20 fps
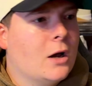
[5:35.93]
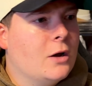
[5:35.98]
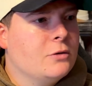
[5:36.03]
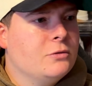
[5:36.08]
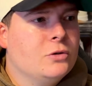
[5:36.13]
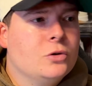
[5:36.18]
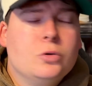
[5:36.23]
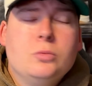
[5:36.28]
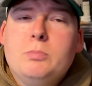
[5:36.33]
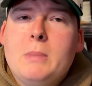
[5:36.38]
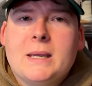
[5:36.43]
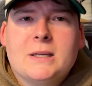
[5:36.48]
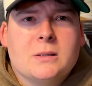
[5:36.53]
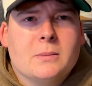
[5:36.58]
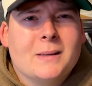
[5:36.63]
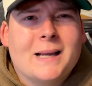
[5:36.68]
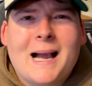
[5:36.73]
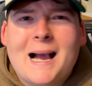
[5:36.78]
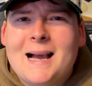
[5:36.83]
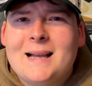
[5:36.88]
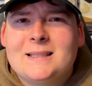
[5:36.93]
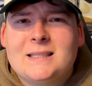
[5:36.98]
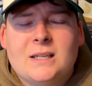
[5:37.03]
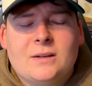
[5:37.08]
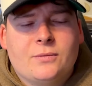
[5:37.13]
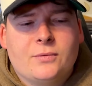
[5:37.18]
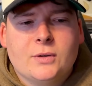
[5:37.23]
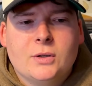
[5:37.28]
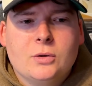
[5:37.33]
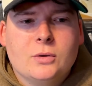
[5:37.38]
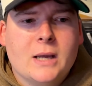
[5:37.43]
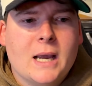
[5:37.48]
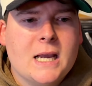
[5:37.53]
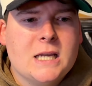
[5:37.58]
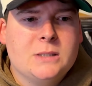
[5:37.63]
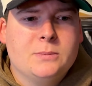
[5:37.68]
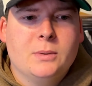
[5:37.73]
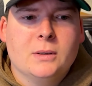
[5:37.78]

I'll make some content for you guys.